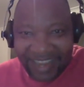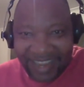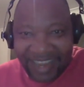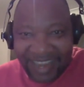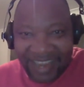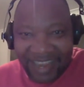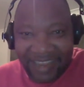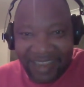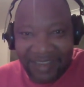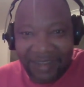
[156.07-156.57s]

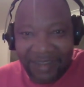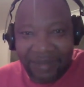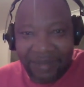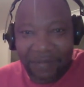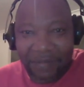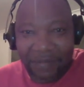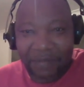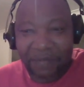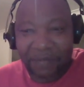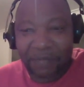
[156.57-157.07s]

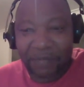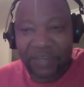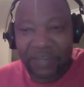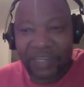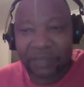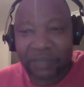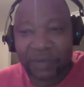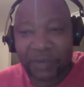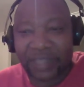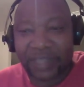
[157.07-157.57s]

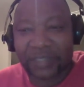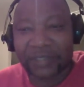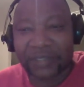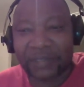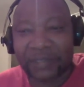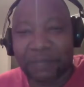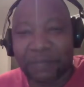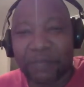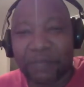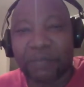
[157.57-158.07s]
It
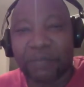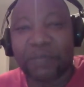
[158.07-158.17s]
was